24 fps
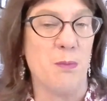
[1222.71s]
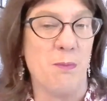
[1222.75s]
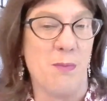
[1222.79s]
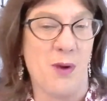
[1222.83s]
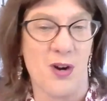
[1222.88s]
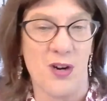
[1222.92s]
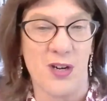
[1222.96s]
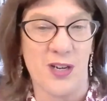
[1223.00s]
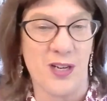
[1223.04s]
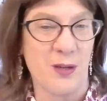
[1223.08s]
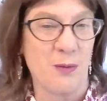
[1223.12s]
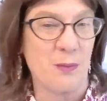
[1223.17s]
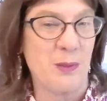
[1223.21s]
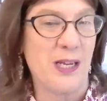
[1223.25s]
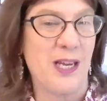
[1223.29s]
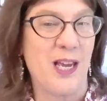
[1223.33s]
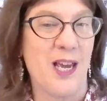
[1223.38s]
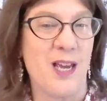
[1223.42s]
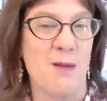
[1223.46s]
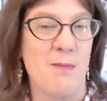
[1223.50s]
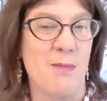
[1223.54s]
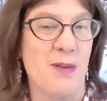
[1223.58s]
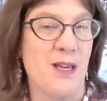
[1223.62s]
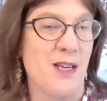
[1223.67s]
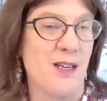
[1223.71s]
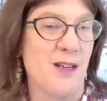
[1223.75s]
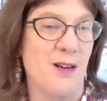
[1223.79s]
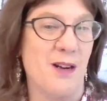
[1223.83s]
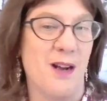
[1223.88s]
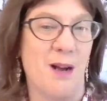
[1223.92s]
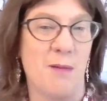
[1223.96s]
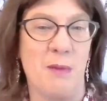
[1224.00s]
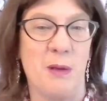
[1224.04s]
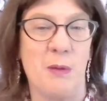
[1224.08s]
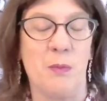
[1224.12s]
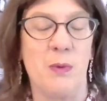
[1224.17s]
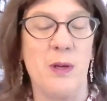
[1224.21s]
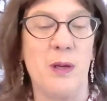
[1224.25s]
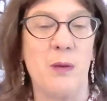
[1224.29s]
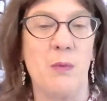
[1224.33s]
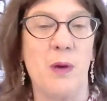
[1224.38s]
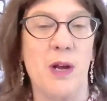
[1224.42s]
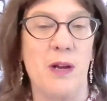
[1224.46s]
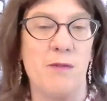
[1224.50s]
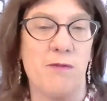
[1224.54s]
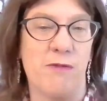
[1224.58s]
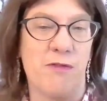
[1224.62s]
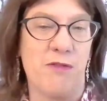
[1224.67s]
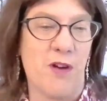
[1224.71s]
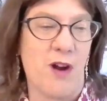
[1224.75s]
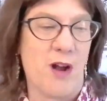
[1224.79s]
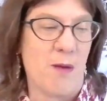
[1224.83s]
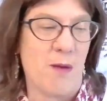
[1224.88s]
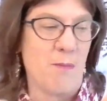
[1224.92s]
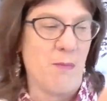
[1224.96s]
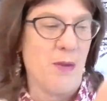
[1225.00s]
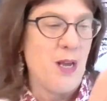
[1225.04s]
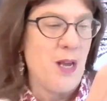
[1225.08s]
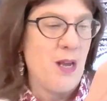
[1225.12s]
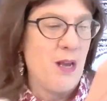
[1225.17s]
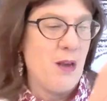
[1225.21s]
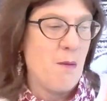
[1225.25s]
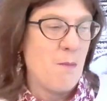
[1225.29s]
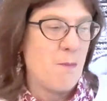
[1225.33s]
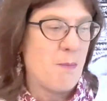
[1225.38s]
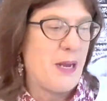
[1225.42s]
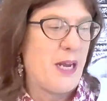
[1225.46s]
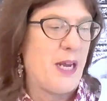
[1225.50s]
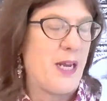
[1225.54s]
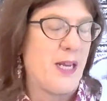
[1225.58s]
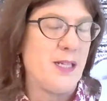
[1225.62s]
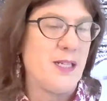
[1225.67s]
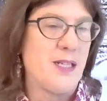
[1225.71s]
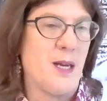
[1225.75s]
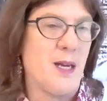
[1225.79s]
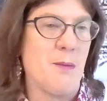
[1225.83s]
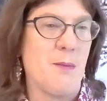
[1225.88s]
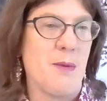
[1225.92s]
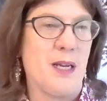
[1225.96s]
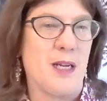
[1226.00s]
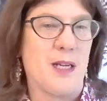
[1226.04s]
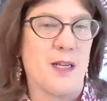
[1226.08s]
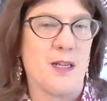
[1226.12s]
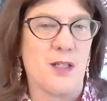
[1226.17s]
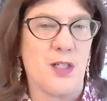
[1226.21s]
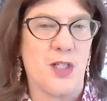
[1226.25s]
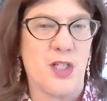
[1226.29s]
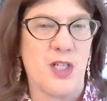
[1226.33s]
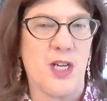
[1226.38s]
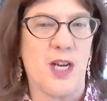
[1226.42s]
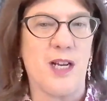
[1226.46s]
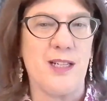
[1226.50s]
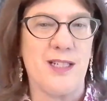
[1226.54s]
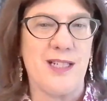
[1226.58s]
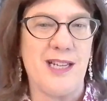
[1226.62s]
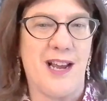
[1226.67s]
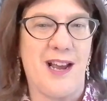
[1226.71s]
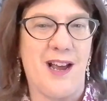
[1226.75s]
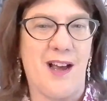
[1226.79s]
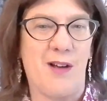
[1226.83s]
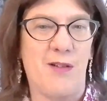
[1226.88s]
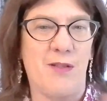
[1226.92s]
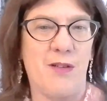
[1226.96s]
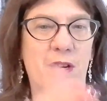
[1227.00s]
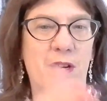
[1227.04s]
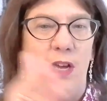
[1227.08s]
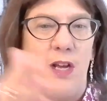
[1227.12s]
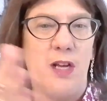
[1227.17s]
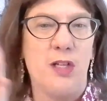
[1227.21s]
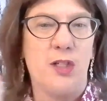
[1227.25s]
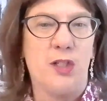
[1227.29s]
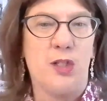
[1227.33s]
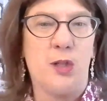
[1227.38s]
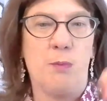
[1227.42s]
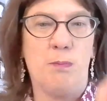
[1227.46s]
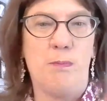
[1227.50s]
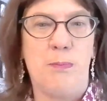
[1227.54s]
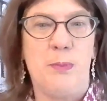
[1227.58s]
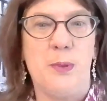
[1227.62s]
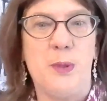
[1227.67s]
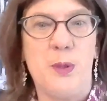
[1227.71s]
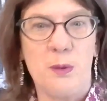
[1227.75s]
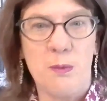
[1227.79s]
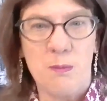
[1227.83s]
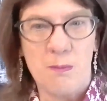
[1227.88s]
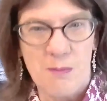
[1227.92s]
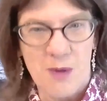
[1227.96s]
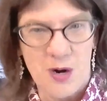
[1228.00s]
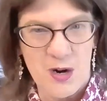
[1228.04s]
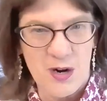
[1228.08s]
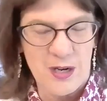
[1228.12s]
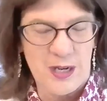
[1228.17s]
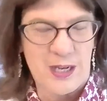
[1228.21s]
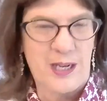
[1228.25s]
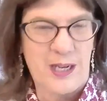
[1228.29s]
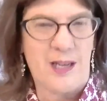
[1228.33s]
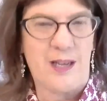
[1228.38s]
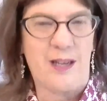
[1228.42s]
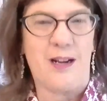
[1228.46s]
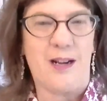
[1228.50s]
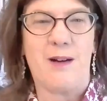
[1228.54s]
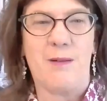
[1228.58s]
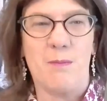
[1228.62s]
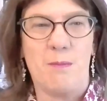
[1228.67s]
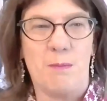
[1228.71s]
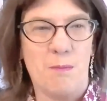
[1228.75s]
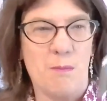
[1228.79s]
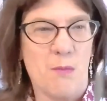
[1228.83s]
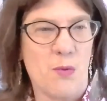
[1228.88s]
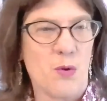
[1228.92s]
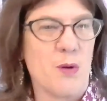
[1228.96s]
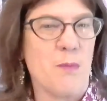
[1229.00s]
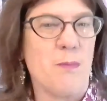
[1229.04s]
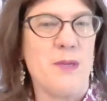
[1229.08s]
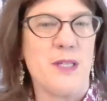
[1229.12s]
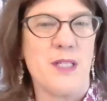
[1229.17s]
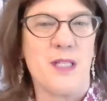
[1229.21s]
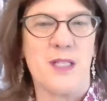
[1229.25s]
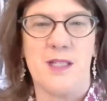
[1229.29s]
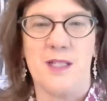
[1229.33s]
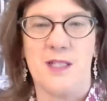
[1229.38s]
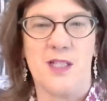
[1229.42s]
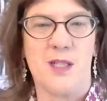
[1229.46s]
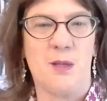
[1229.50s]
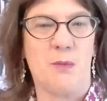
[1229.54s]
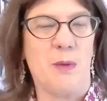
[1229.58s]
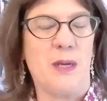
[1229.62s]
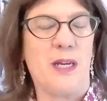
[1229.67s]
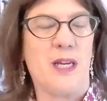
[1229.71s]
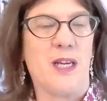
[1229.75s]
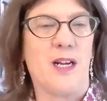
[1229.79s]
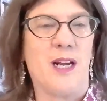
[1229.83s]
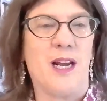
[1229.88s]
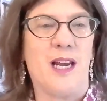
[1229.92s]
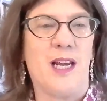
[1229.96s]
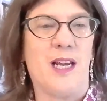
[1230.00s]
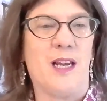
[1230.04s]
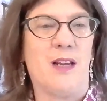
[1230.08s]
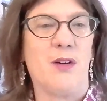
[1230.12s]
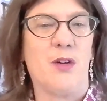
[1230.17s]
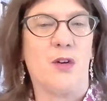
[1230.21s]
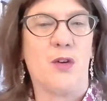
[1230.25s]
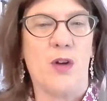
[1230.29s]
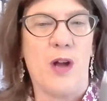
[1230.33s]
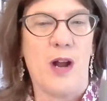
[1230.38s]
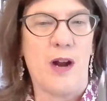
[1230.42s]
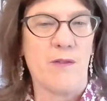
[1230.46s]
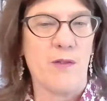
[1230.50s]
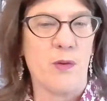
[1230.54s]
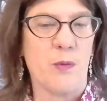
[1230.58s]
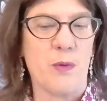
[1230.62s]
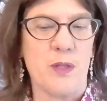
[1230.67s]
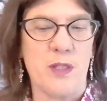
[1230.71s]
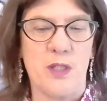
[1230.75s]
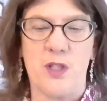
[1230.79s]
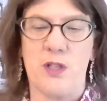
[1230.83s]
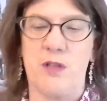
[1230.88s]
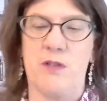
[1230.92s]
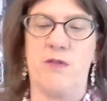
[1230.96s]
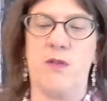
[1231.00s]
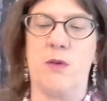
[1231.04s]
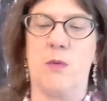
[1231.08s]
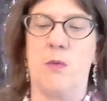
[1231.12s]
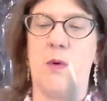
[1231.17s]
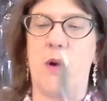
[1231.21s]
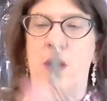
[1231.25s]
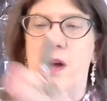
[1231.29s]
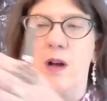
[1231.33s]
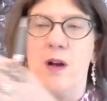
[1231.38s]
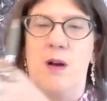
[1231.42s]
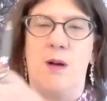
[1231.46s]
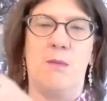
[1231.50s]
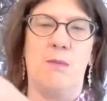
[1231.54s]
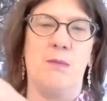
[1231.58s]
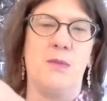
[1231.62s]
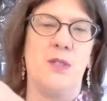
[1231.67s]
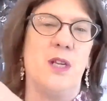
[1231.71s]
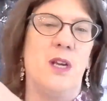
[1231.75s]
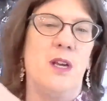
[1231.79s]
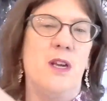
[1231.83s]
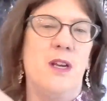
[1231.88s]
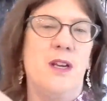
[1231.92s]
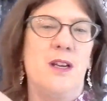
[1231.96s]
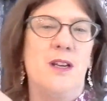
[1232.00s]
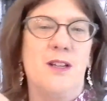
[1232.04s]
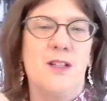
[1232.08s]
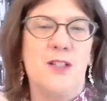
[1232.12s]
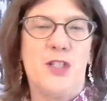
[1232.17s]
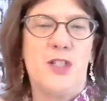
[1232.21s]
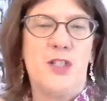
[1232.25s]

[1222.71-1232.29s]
boom market we came in. I mean, we went from pandemic shutdown to boom market, more business than we could handle. Everyone's overwhelmed,